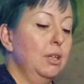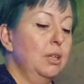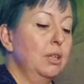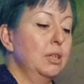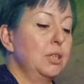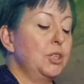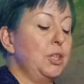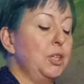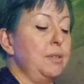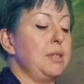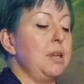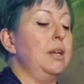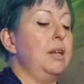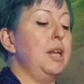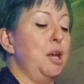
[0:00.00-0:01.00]
she was
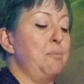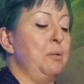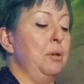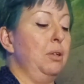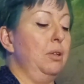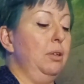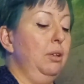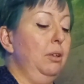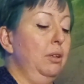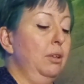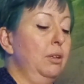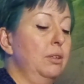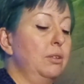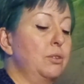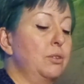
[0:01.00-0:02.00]
unable
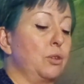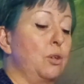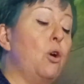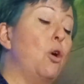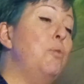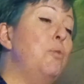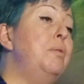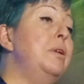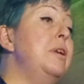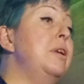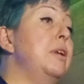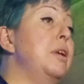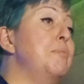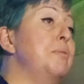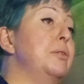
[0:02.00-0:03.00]
to cope and
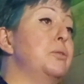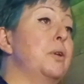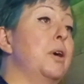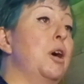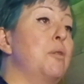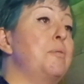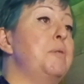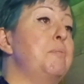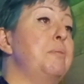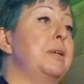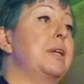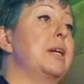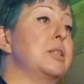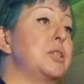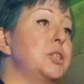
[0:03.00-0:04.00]
unable to help me
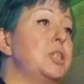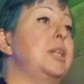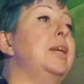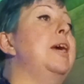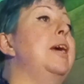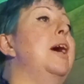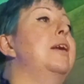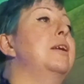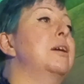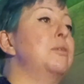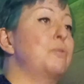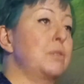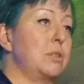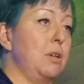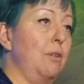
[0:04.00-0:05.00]
because she had
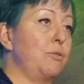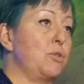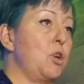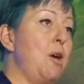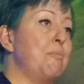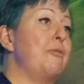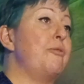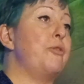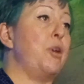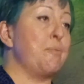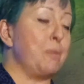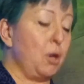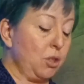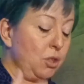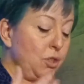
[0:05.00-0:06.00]
unresolved trauma from
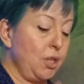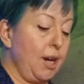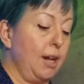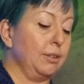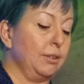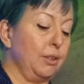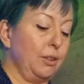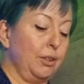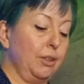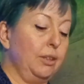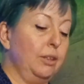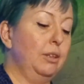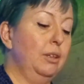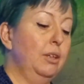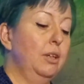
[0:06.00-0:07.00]
her childhood
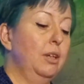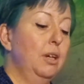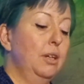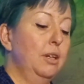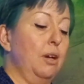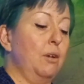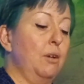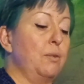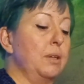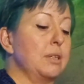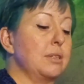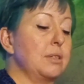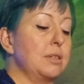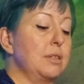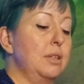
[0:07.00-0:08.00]
that
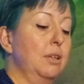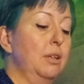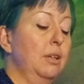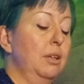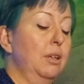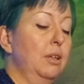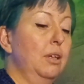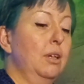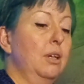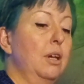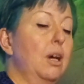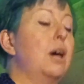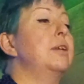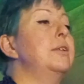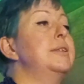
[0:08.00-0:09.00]
was
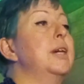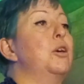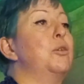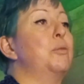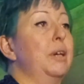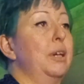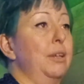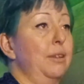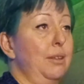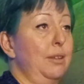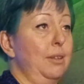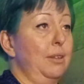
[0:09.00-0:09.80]
undealt with.